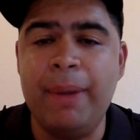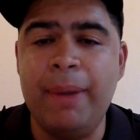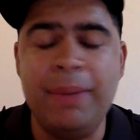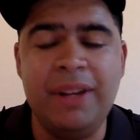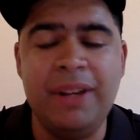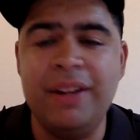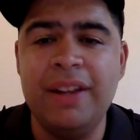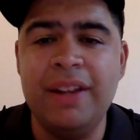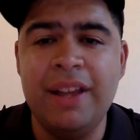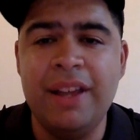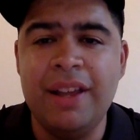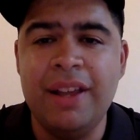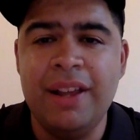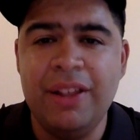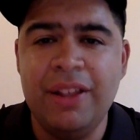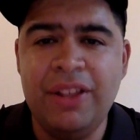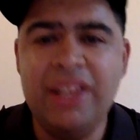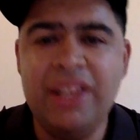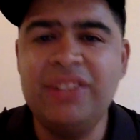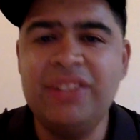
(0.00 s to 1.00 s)
I mean,
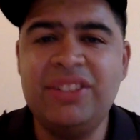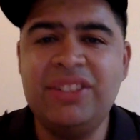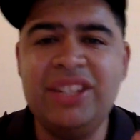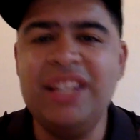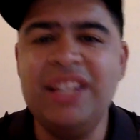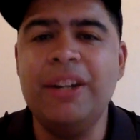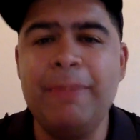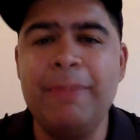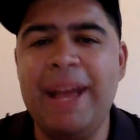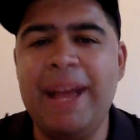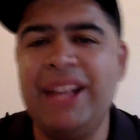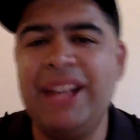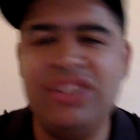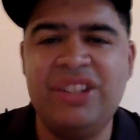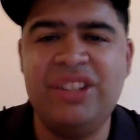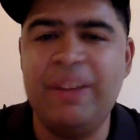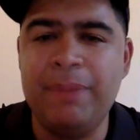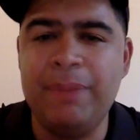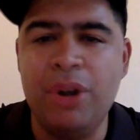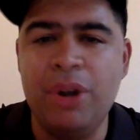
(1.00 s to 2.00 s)
these Cena
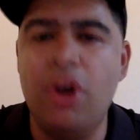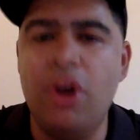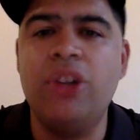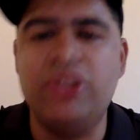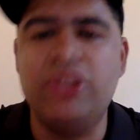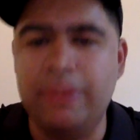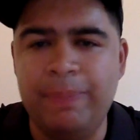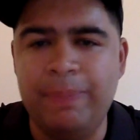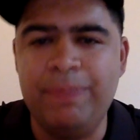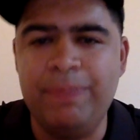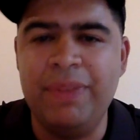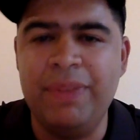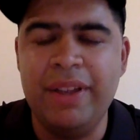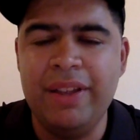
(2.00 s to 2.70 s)
matches have been awesome.